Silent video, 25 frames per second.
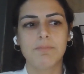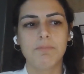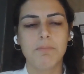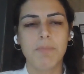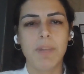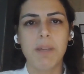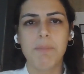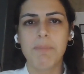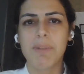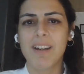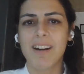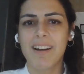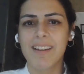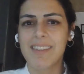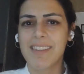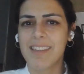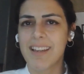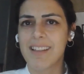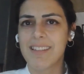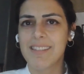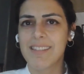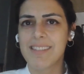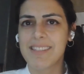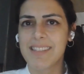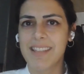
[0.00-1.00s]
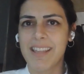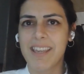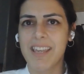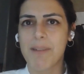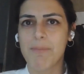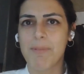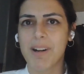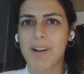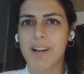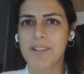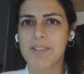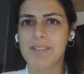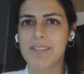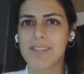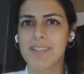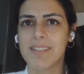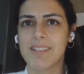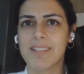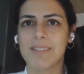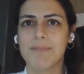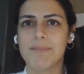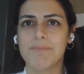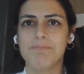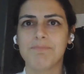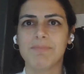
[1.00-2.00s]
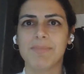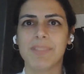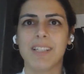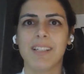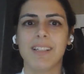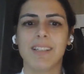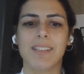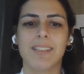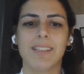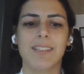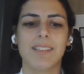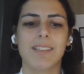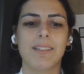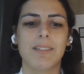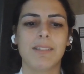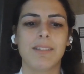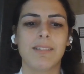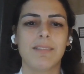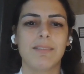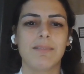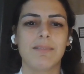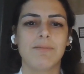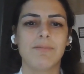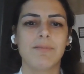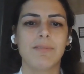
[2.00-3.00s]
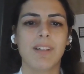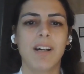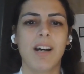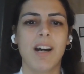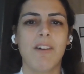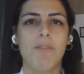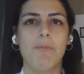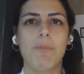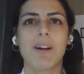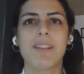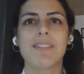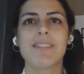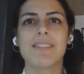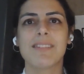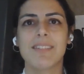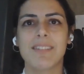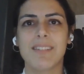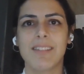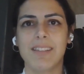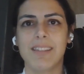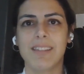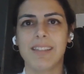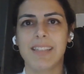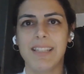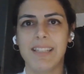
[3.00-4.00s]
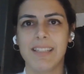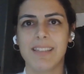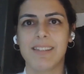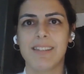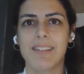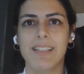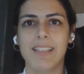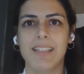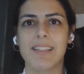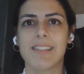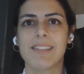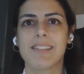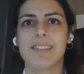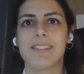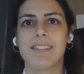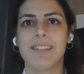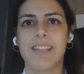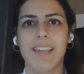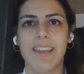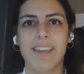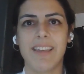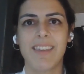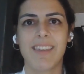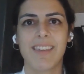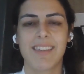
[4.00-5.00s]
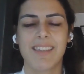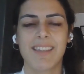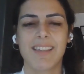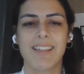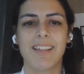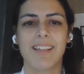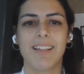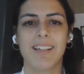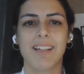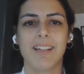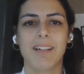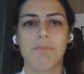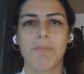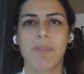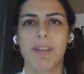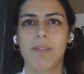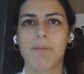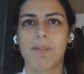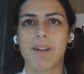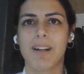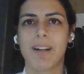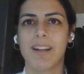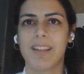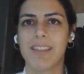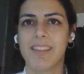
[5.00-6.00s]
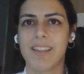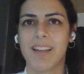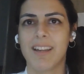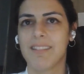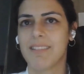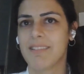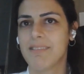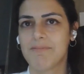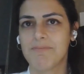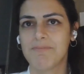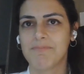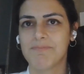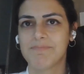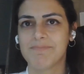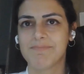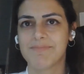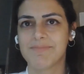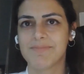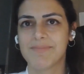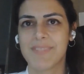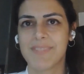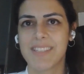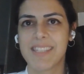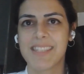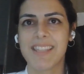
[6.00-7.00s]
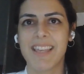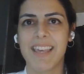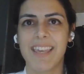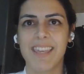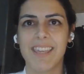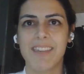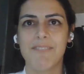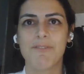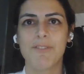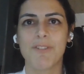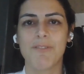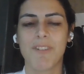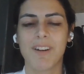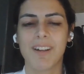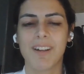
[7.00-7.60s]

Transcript: Maybe I can say about the how much did it take. Maybe I can say if